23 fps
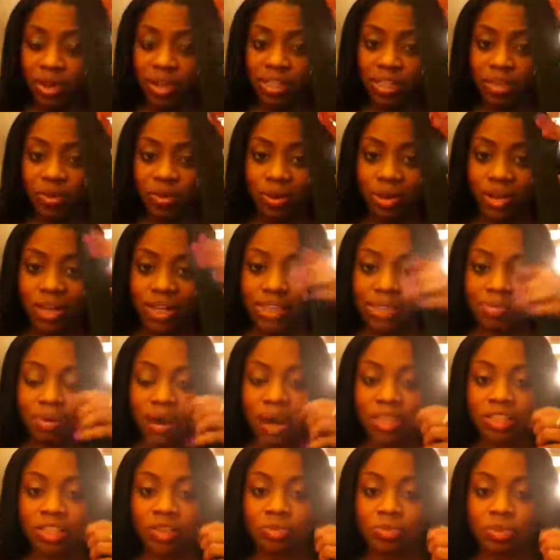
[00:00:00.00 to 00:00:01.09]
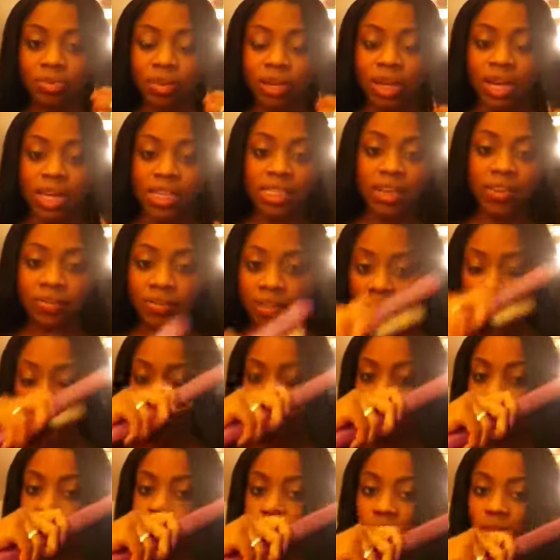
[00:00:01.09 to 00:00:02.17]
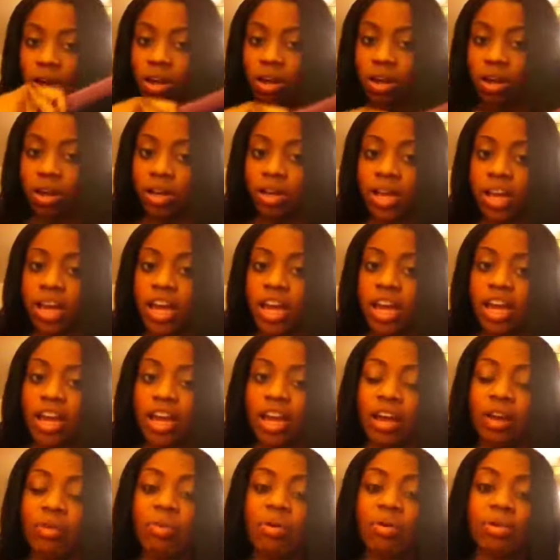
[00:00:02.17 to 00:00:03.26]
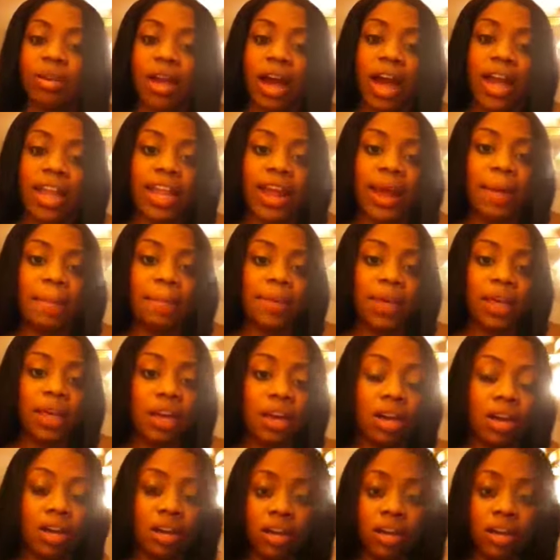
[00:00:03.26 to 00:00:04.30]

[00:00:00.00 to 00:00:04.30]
as quick as possible because if it's too long, it will not let me